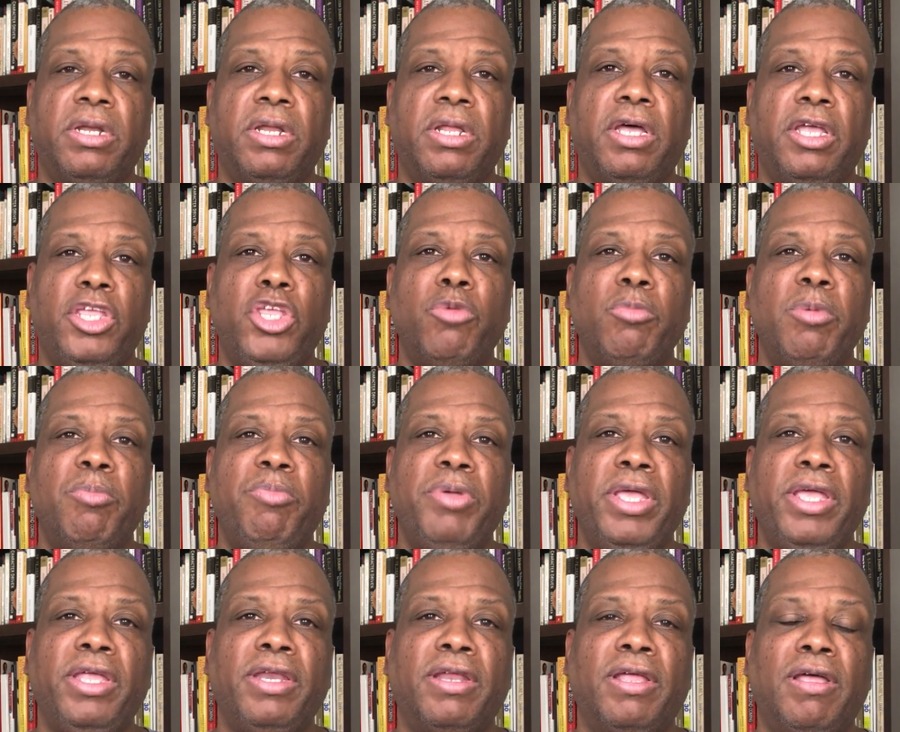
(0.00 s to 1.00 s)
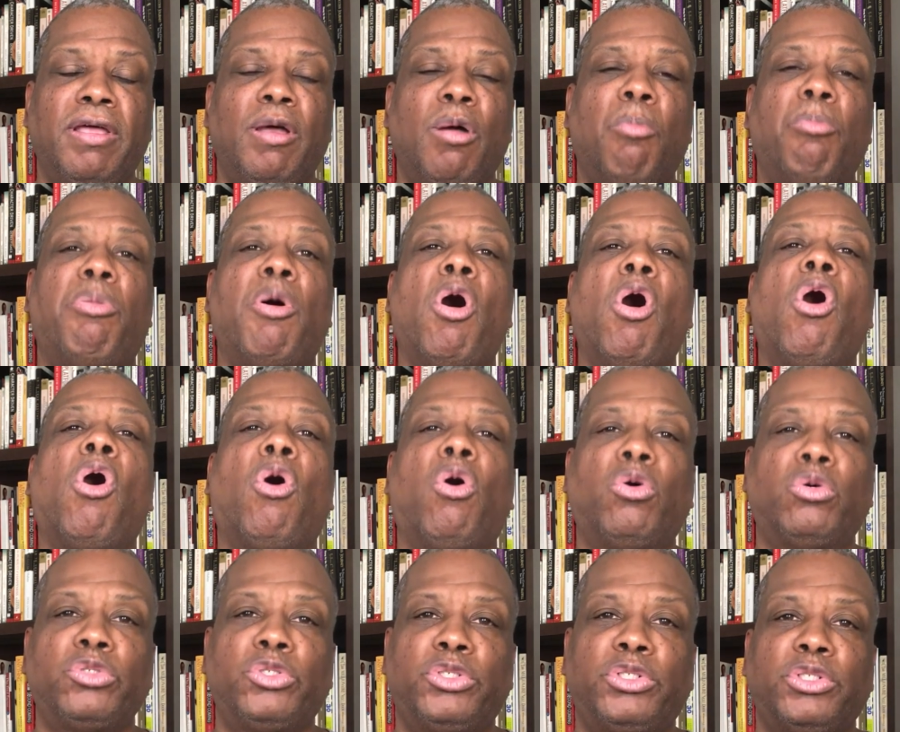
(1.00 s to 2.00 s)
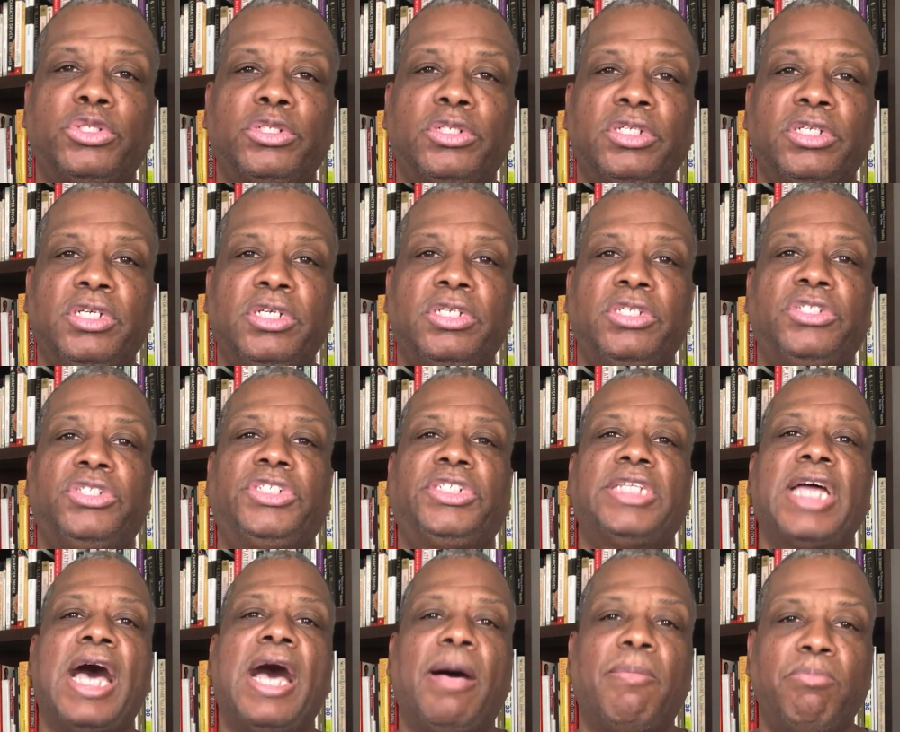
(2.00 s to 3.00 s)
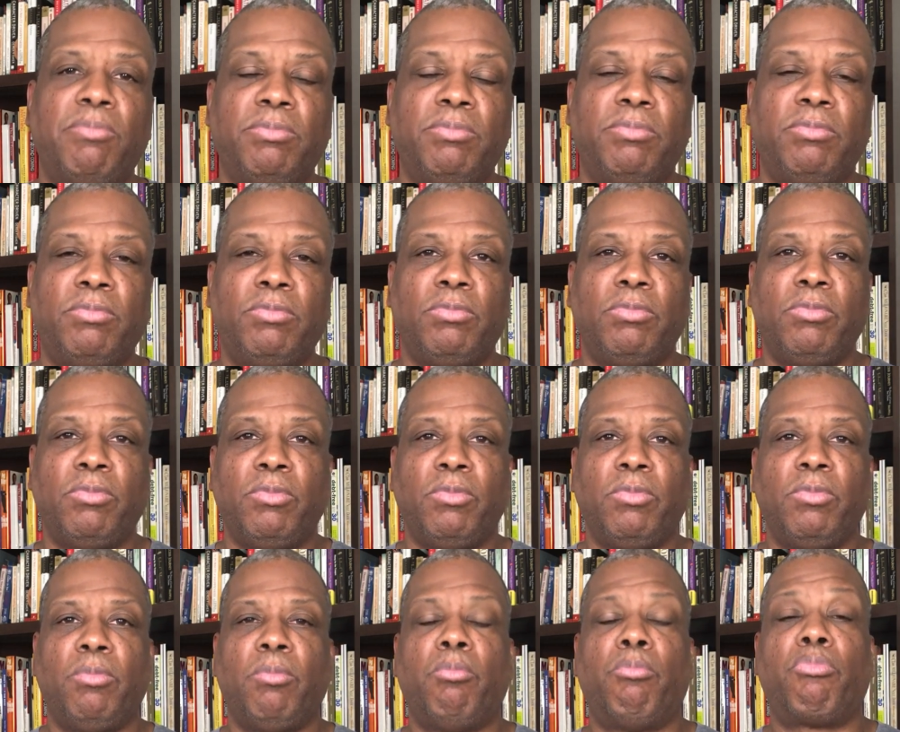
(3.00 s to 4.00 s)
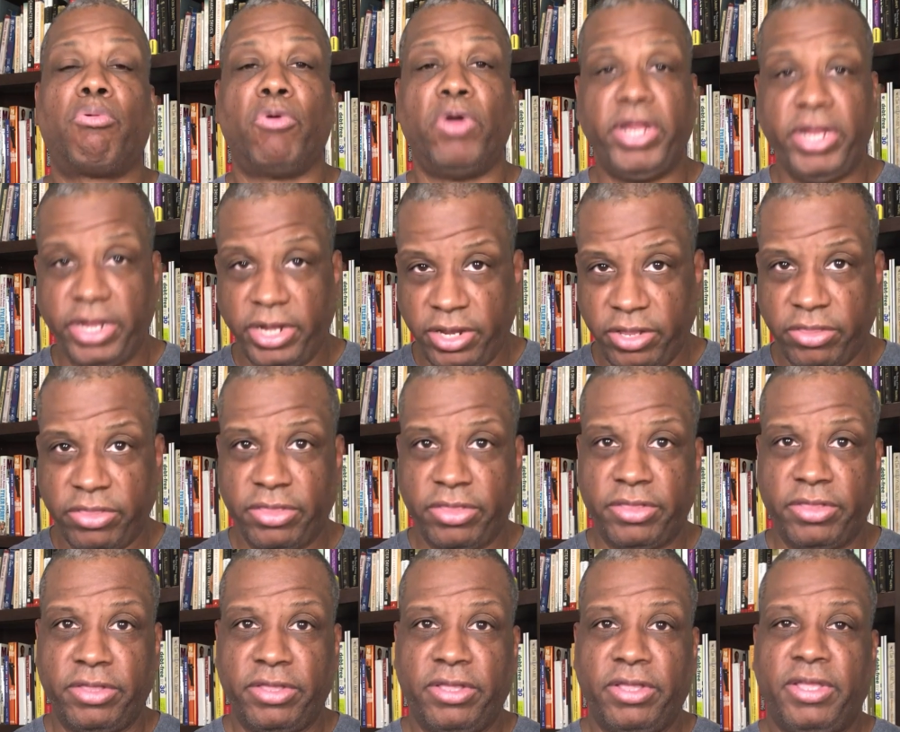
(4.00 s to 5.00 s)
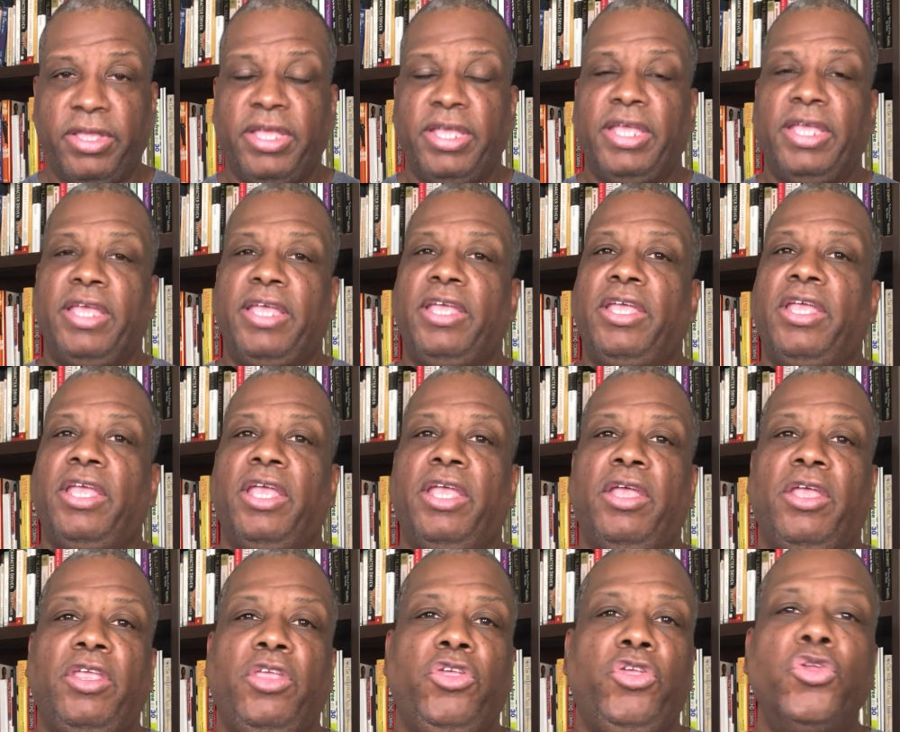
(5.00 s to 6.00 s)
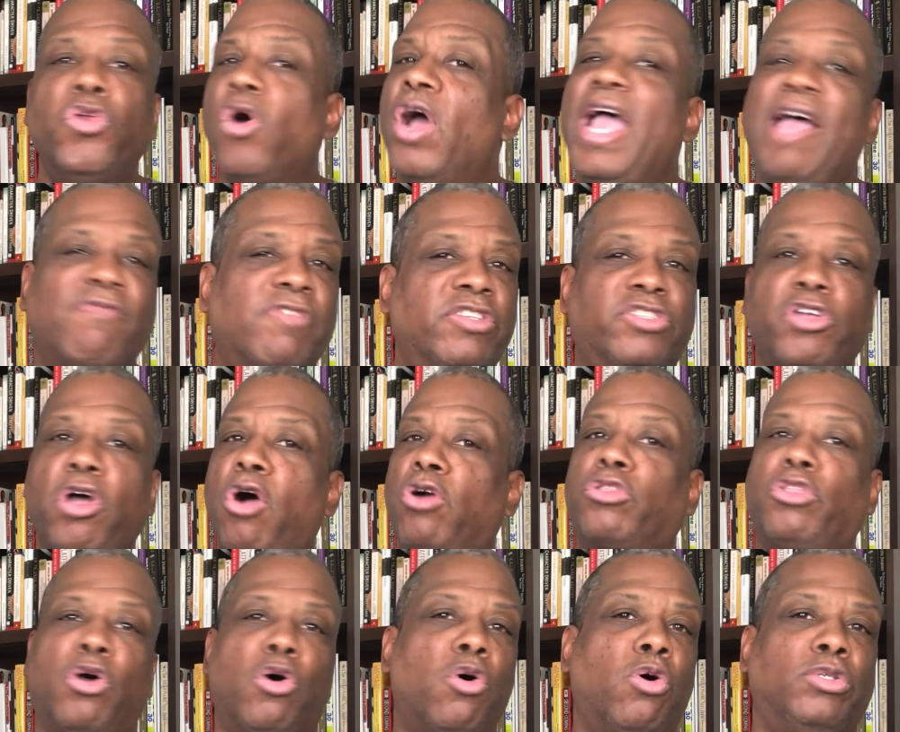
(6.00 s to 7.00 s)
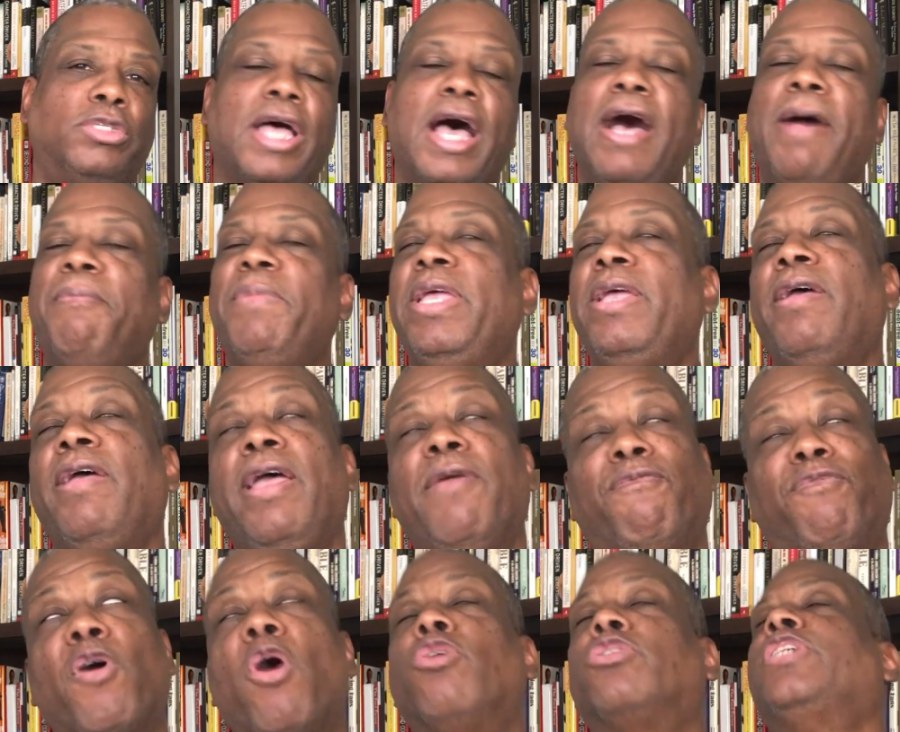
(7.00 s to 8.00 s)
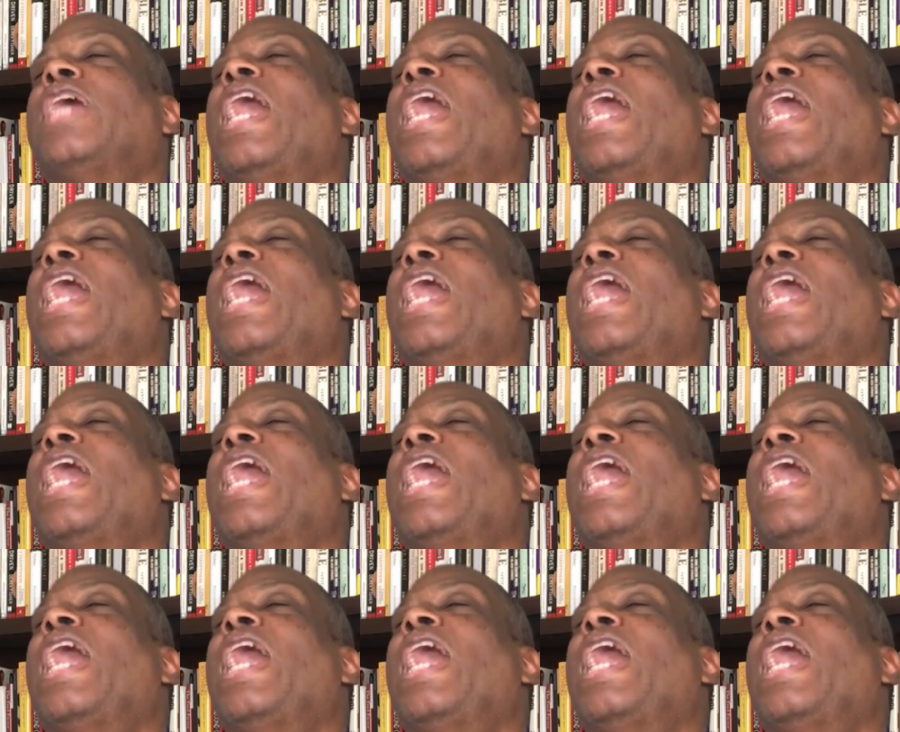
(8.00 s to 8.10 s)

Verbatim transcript: a human being. Pause, stop, breathe, you don't have to talk the whole i mean and folks